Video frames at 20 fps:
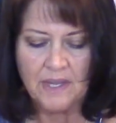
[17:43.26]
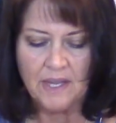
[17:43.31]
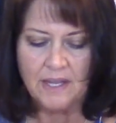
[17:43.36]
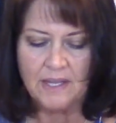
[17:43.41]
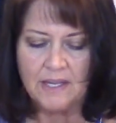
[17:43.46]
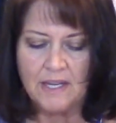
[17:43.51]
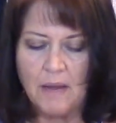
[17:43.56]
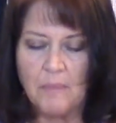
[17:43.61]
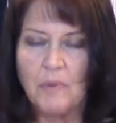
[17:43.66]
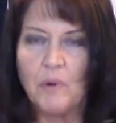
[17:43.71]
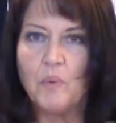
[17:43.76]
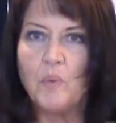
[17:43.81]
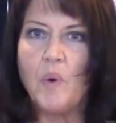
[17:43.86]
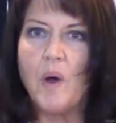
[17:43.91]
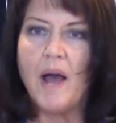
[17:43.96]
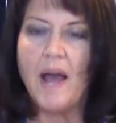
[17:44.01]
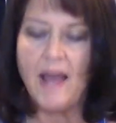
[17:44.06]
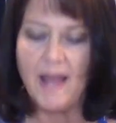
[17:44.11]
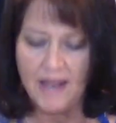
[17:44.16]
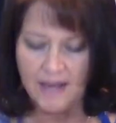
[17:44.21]
Number
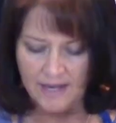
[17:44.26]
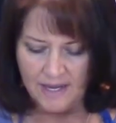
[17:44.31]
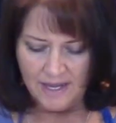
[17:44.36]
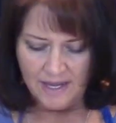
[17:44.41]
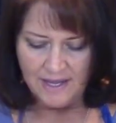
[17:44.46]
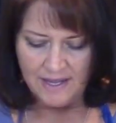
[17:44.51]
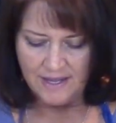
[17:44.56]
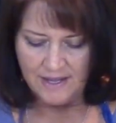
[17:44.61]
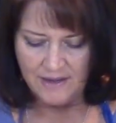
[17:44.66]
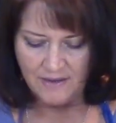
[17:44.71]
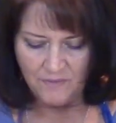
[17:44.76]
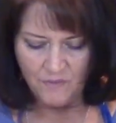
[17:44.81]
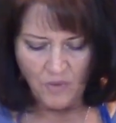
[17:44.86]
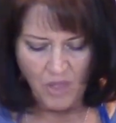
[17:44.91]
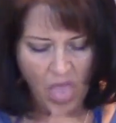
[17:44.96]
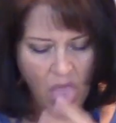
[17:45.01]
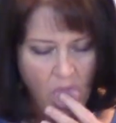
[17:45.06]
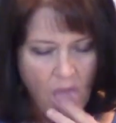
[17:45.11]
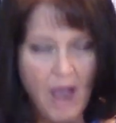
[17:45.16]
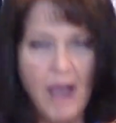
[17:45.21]
one,
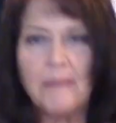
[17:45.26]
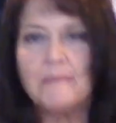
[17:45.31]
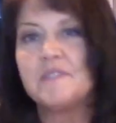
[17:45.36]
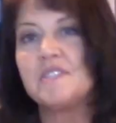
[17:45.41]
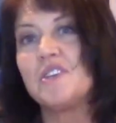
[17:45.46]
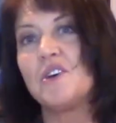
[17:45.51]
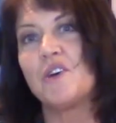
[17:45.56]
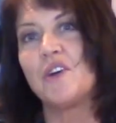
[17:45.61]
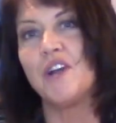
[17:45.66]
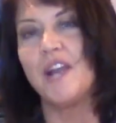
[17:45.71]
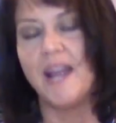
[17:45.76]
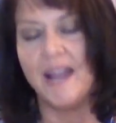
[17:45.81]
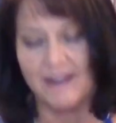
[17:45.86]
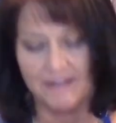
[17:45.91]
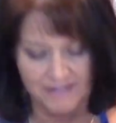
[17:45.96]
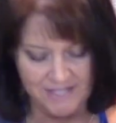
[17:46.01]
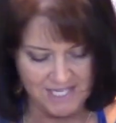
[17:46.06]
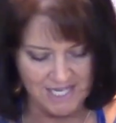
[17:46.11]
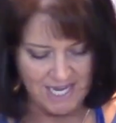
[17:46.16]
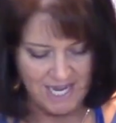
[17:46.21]
I'm so
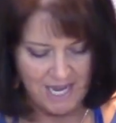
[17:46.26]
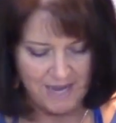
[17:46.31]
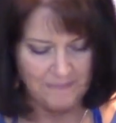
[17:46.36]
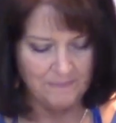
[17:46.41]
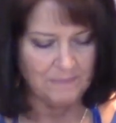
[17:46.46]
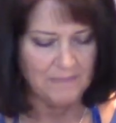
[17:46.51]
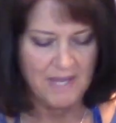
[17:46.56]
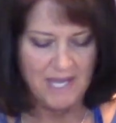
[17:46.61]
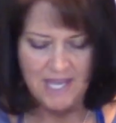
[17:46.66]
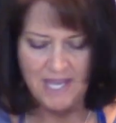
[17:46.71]
creative today.